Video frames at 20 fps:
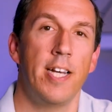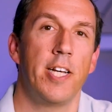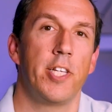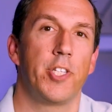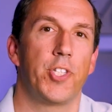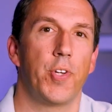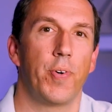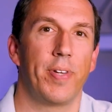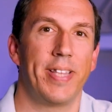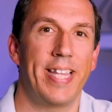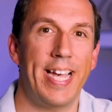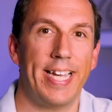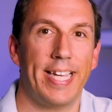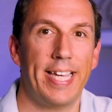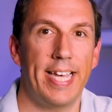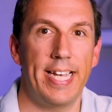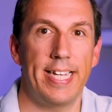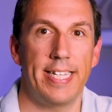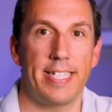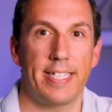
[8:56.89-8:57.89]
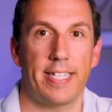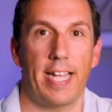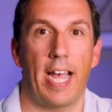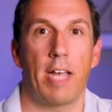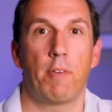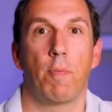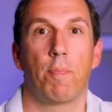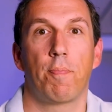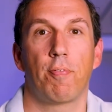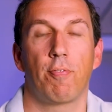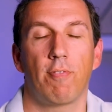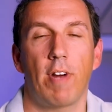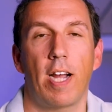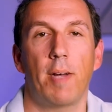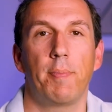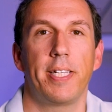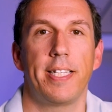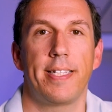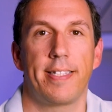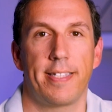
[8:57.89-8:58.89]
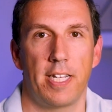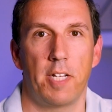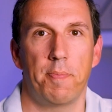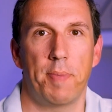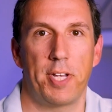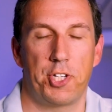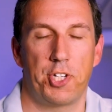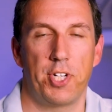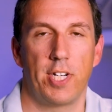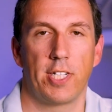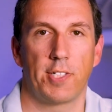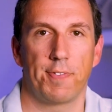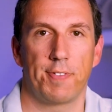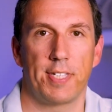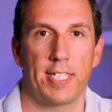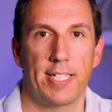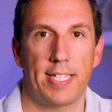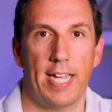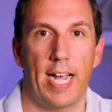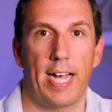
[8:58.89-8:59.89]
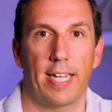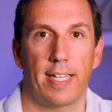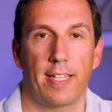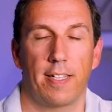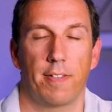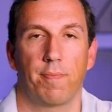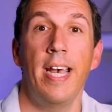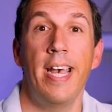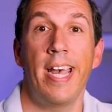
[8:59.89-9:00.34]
so in that case, I will probably sell my shares of the stock.